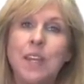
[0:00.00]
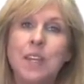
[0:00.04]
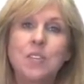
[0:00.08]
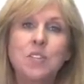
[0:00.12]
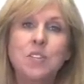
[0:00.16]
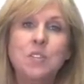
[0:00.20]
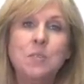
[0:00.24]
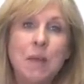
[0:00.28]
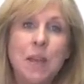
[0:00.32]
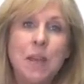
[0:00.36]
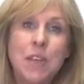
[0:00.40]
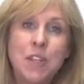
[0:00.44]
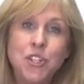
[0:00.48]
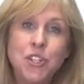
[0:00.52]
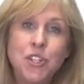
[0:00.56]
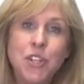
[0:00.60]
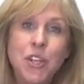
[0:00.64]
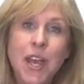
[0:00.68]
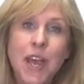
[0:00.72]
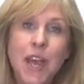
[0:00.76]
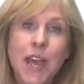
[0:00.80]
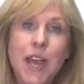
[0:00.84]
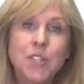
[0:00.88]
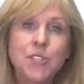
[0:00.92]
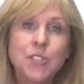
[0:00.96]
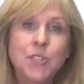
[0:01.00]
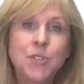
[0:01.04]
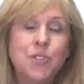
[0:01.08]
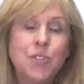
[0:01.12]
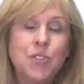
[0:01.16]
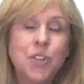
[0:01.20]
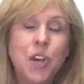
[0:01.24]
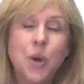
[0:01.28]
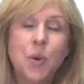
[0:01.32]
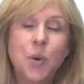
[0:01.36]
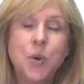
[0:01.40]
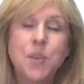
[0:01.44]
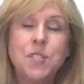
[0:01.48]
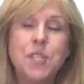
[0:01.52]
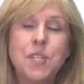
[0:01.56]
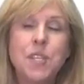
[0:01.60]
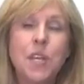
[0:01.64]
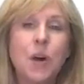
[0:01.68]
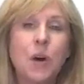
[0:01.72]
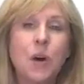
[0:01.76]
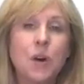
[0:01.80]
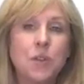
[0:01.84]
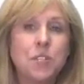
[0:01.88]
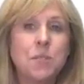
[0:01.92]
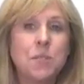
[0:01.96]
Dementia, as you know, is the
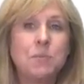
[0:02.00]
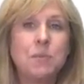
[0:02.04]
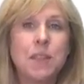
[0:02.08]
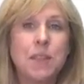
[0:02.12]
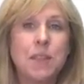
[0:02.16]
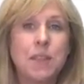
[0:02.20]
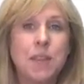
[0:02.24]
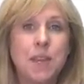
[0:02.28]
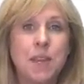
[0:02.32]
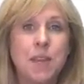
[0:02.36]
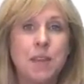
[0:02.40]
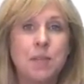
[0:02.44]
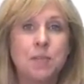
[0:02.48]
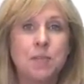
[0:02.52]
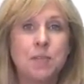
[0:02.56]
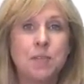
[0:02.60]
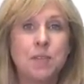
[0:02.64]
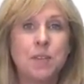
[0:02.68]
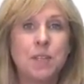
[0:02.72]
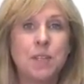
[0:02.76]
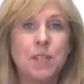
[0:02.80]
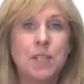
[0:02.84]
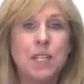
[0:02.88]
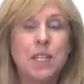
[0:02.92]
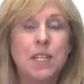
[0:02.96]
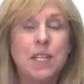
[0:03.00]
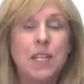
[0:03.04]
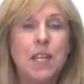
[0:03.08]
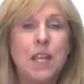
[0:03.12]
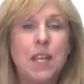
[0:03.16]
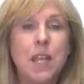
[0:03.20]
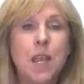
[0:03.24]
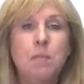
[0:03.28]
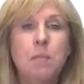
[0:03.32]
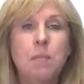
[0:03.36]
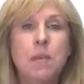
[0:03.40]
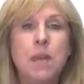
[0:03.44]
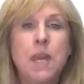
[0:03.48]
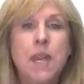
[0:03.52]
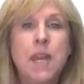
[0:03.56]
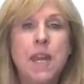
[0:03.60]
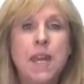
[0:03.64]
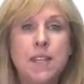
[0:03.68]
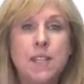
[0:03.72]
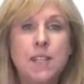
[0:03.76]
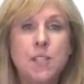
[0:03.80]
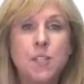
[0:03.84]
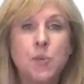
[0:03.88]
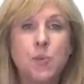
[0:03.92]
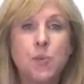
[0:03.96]
ultimate thief. It
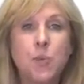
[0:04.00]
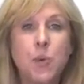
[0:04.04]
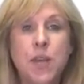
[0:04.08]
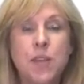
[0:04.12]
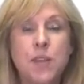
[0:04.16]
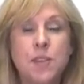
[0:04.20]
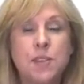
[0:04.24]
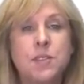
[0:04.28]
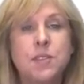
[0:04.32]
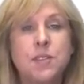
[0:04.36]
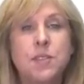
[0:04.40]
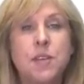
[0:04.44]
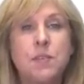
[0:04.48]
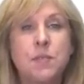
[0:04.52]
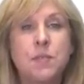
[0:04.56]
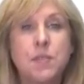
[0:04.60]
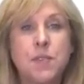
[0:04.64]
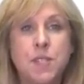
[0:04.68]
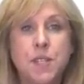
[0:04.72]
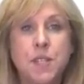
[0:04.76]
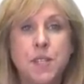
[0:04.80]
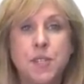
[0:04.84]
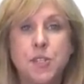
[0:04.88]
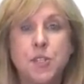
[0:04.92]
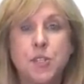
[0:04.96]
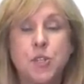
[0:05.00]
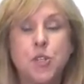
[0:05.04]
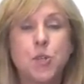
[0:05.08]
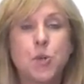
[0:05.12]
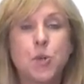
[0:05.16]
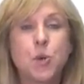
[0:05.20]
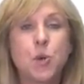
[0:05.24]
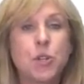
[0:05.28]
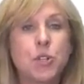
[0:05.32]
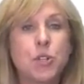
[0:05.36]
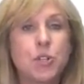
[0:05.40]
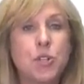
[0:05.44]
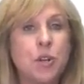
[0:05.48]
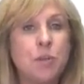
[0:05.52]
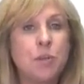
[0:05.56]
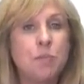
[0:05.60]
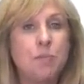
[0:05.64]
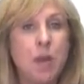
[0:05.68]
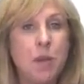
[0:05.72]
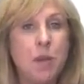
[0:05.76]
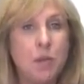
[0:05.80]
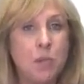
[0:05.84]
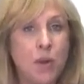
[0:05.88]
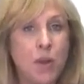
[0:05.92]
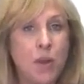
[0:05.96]
begins with deficits to short-term
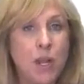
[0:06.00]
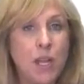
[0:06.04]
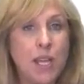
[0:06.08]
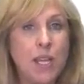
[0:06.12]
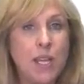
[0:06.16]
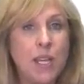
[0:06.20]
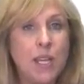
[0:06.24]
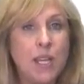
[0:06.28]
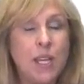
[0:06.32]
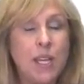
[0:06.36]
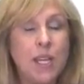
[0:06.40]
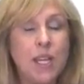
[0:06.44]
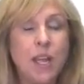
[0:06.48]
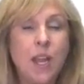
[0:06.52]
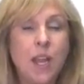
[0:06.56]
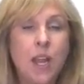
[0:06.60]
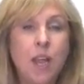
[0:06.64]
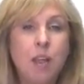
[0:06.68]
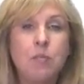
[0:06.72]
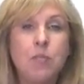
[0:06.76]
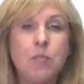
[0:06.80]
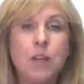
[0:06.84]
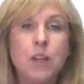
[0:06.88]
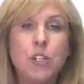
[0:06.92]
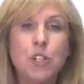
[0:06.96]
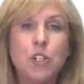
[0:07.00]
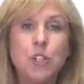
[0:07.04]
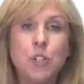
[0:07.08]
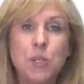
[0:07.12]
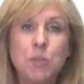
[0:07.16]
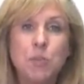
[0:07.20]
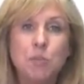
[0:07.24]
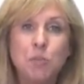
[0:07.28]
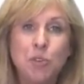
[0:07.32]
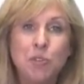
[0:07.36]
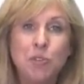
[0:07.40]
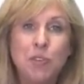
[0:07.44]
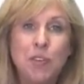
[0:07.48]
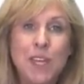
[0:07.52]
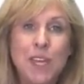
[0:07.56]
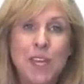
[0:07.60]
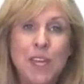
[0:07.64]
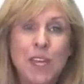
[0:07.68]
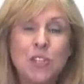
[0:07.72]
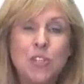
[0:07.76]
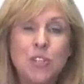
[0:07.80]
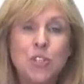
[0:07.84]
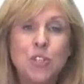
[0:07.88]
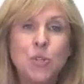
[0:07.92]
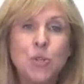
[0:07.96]
memory, eventually moving
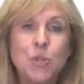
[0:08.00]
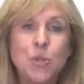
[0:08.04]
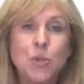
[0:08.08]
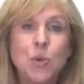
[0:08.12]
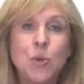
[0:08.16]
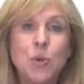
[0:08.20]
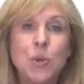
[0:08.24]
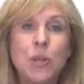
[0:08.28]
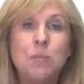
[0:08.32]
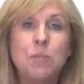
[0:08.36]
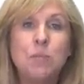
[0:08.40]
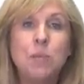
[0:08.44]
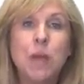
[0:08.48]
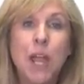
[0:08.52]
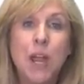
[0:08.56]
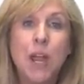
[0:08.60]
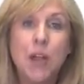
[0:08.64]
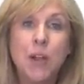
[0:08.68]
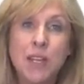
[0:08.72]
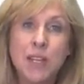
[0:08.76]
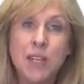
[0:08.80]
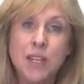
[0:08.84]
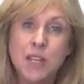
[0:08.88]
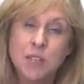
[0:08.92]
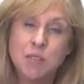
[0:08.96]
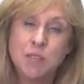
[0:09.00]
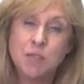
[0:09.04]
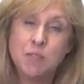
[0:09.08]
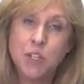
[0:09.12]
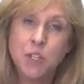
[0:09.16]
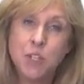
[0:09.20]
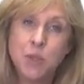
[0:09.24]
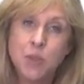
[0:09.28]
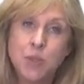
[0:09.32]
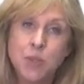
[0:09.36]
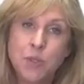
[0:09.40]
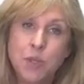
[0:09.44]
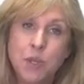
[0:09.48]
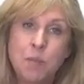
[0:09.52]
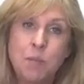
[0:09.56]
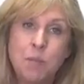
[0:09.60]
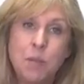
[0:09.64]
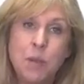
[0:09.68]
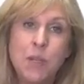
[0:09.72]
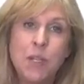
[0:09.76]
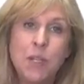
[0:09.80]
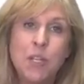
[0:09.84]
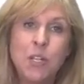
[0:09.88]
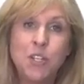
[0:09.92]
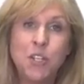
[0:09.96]
into impairing an individual's
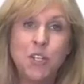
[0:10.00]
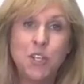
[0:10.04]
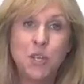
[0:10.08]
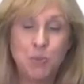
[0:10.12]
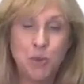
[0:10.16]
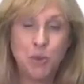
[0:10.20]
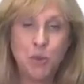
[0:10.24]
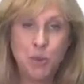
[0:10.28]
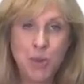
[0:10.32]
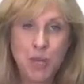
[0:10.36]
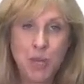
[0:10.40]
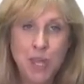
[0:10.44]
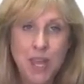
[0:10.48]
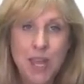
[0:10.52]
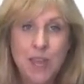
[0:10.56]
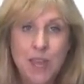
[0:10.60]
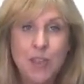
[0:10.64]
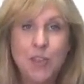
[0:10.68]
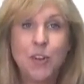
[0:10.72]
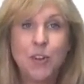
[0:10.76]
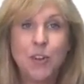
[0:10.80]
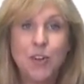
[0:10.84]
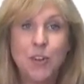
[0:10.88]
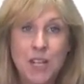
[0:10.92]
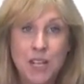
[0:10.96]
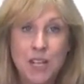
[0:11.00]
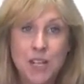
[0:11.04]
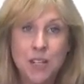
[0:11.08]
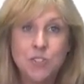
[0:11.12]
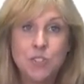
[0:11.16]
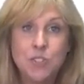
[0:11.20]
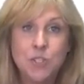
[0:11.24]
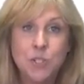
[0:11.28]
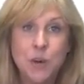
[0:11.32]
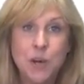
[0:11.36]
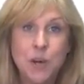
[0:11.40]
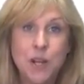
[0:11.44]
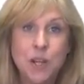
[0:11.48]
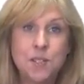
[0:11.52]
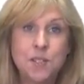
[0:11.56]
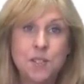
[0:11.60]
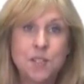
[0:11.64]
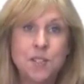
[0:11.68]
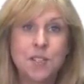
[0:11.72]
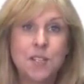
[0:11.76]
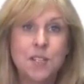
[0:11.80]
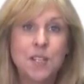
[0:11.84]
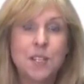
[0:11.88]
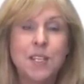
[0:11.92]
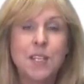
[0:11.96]
ability to communicate their needs to us,